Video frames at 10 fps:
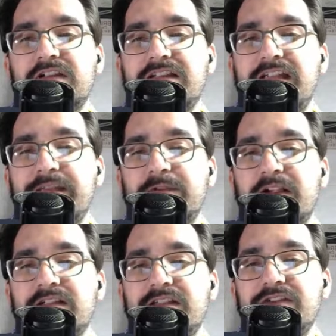got name
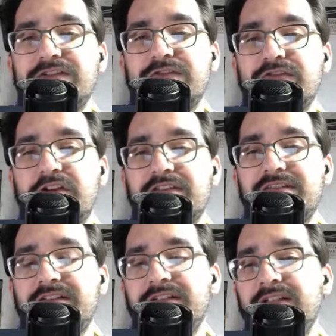recognition.
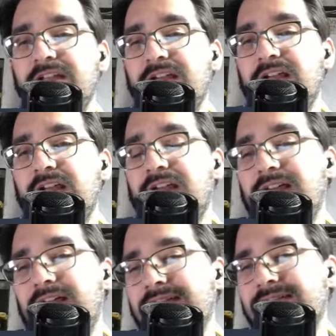Shotzi.
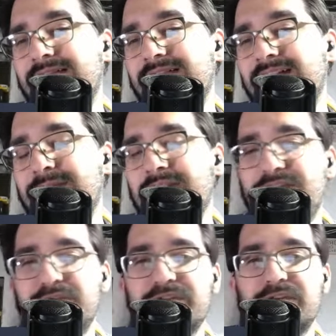I mean,
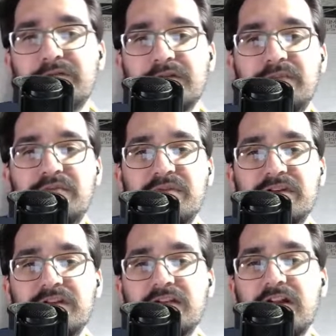she was in the Rumble,
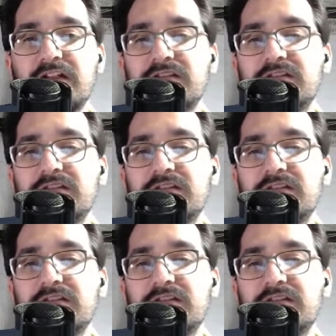but not